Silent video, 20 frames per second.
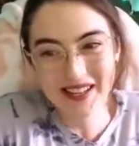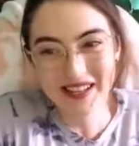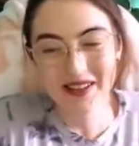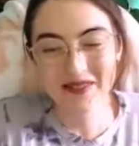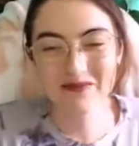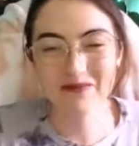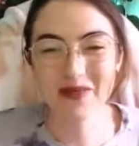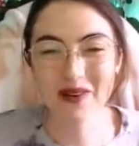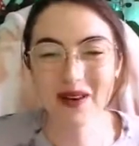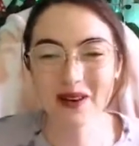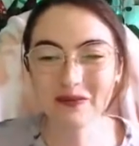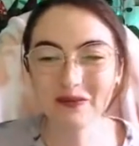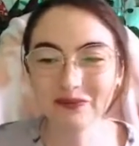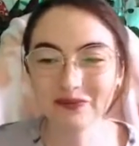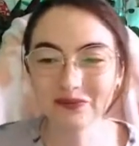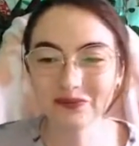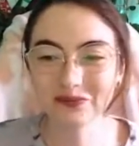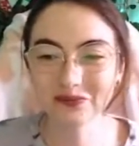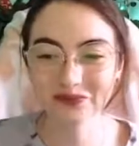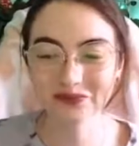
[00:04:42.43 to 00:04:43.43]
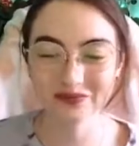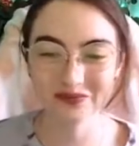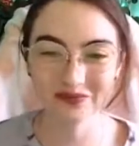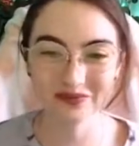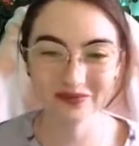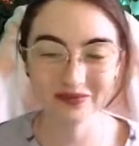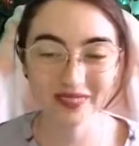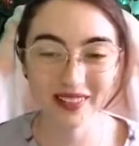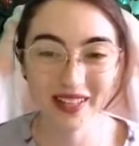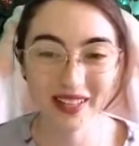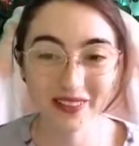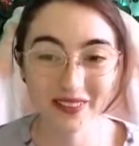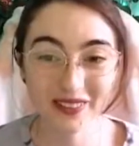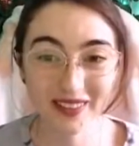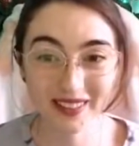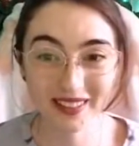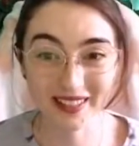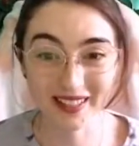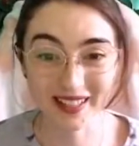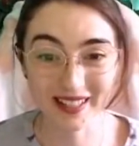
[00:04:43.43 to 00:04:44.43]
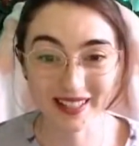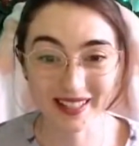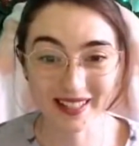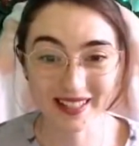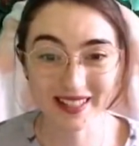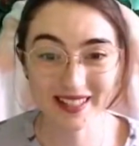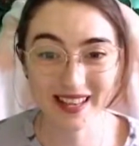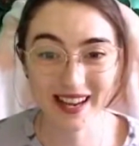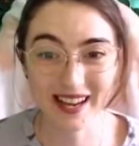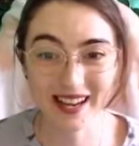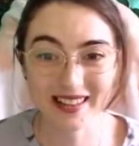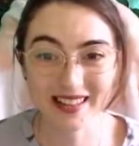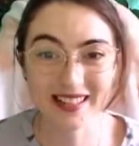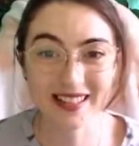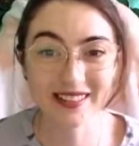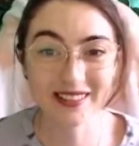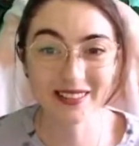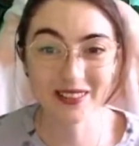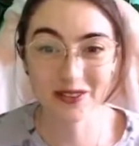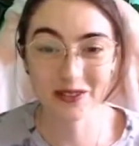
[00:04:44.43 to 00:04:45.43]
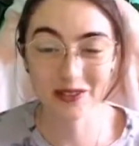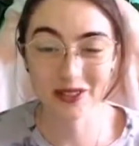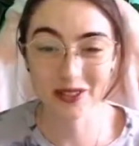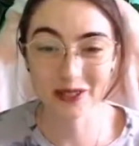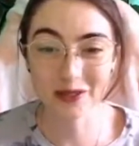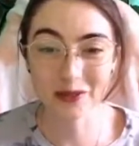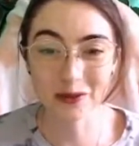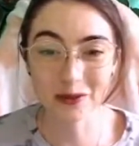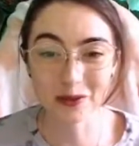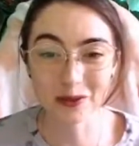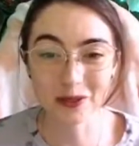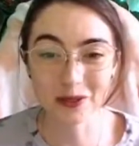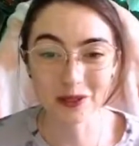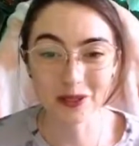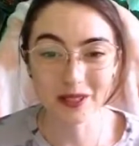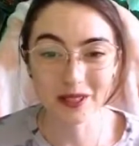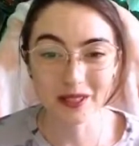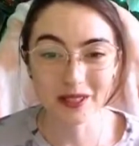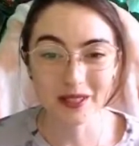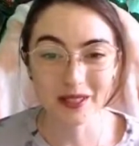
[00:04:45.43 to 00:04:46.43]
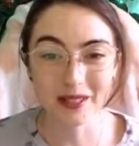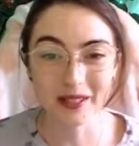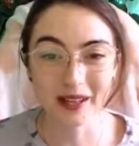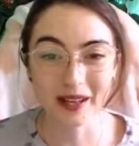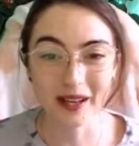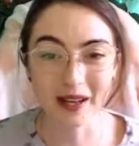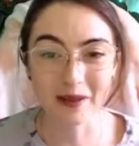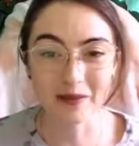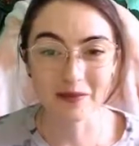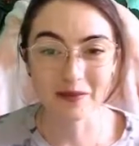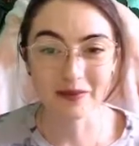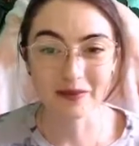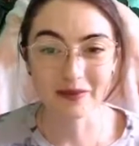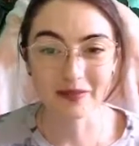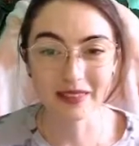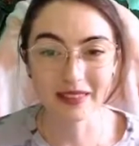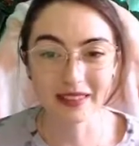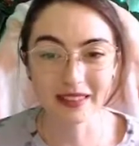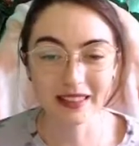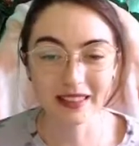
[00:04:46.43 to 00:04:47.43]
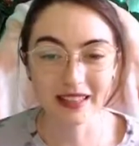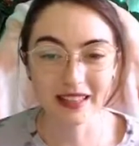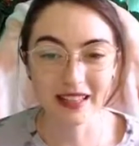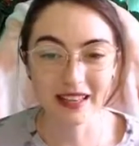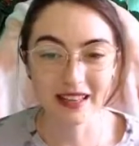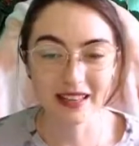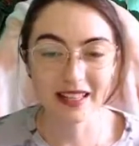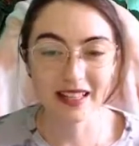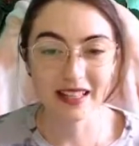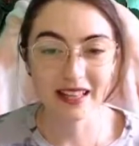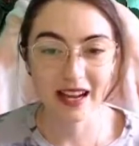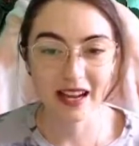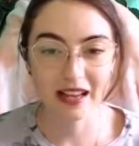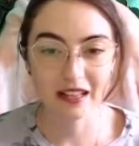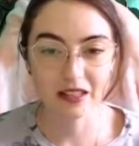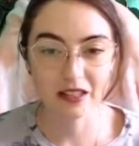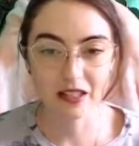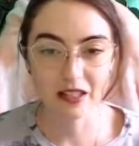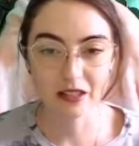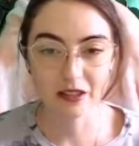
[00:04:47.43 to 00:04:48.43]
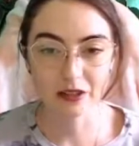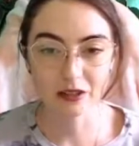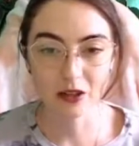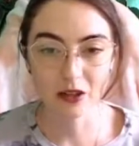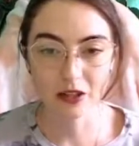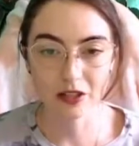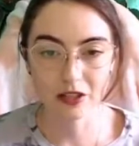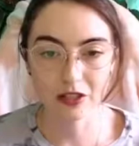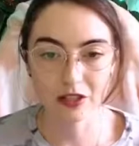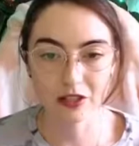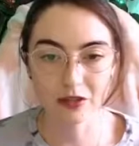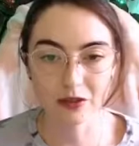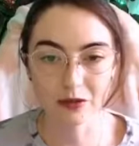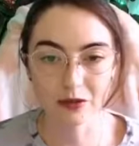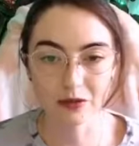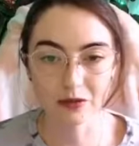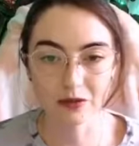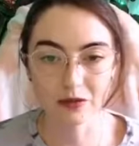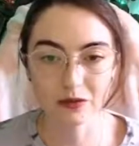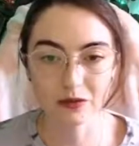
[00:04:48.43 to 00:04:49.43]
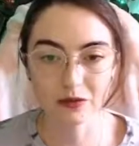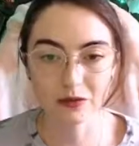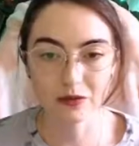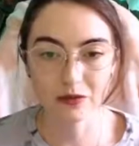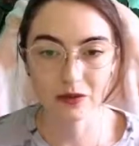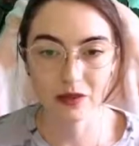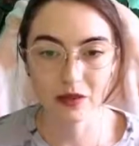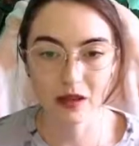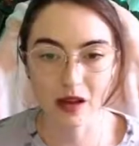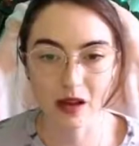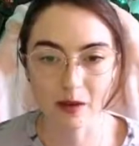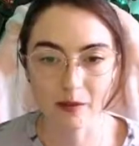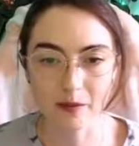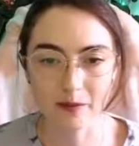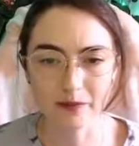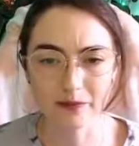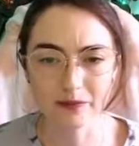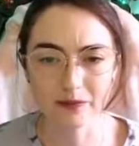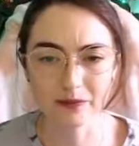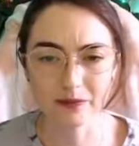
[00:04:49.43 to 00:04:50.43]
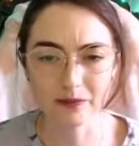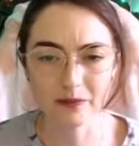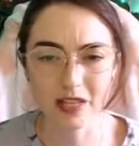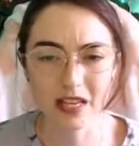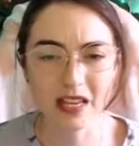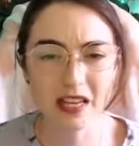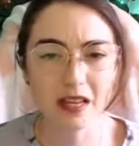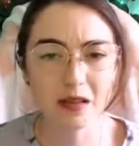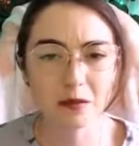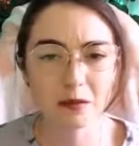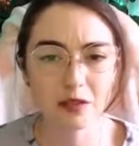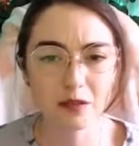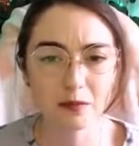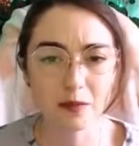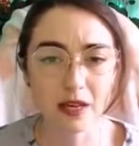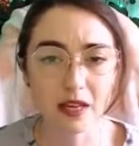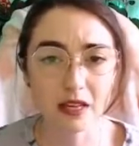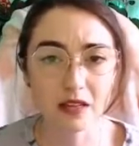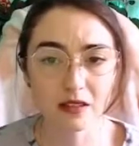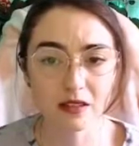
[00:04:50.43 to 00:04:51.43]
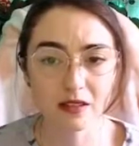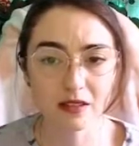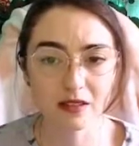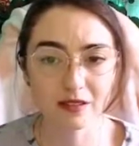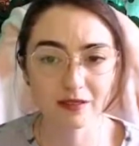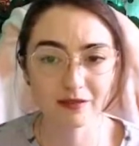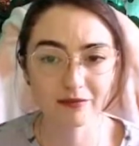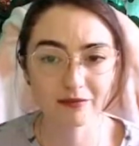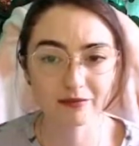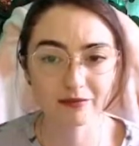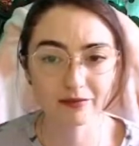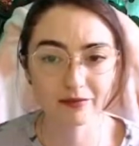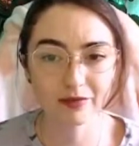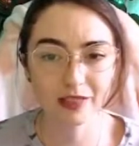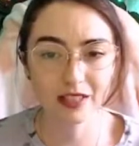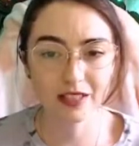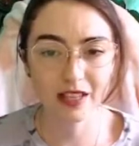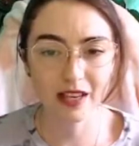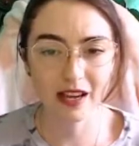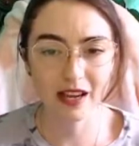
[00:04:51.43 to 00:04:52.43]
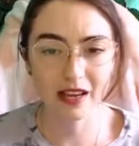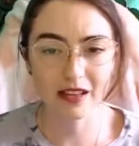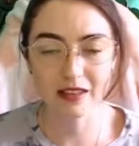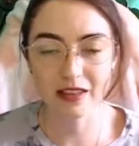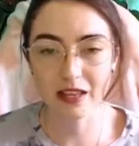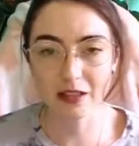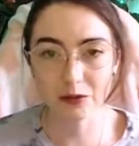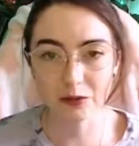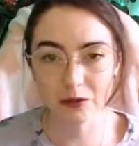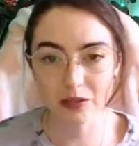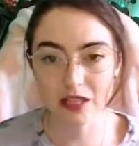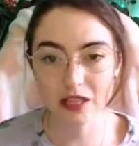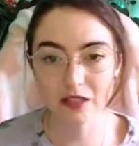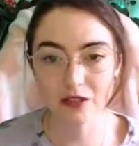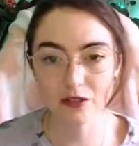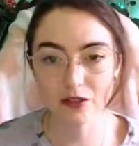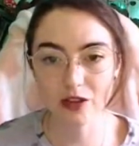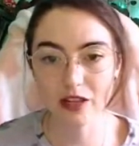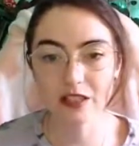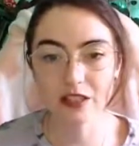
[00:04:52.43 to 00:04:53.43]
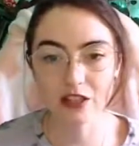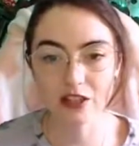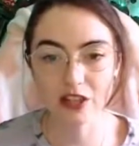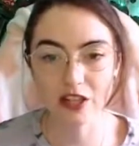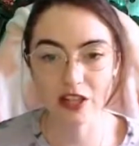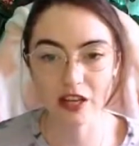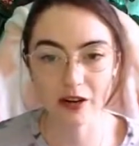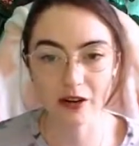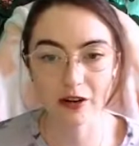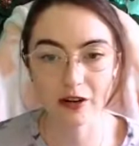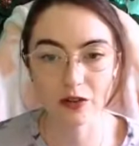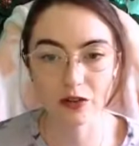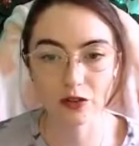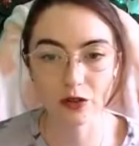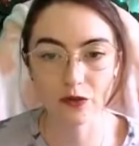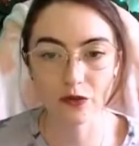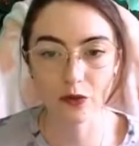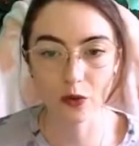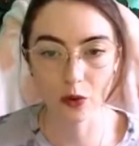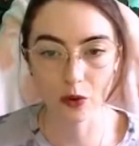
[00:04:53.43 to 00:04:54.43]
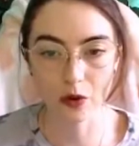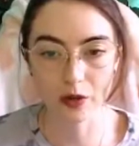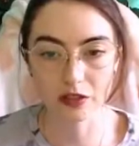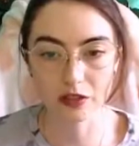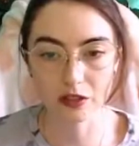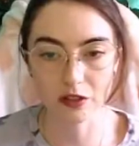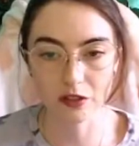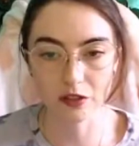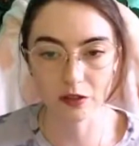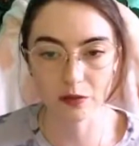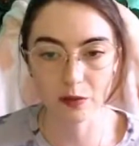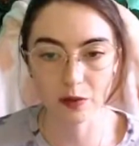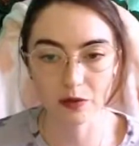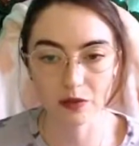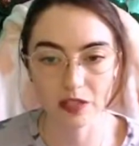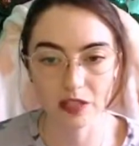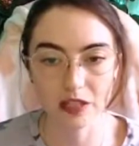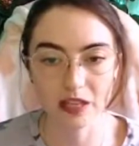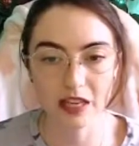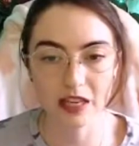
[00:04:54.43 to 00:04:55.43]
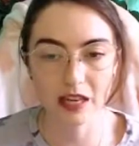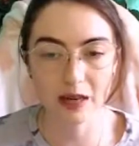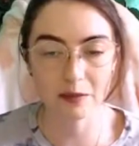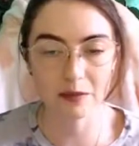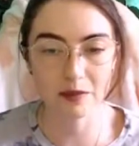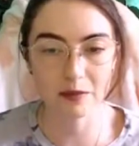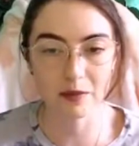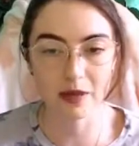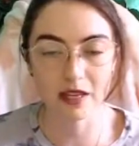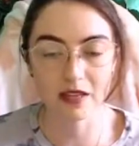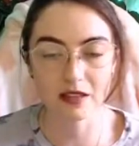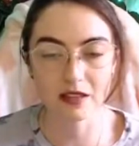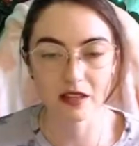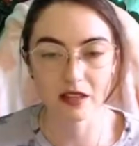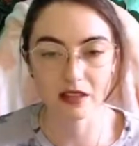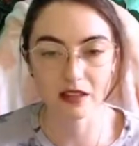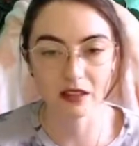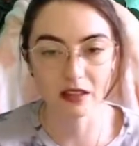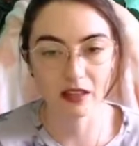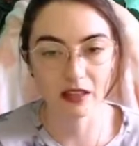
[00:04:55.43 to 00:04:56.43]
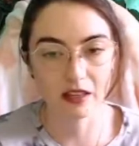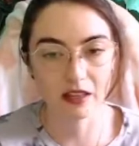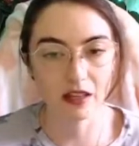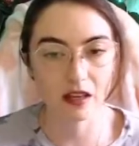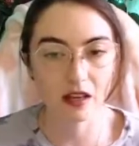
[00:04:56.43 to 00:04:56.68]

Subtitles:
But I really like it. I think it looks really cool. And I think it adds like a lot to taking up space, because that's what these transition areas are for, is they're supposed to take up space and like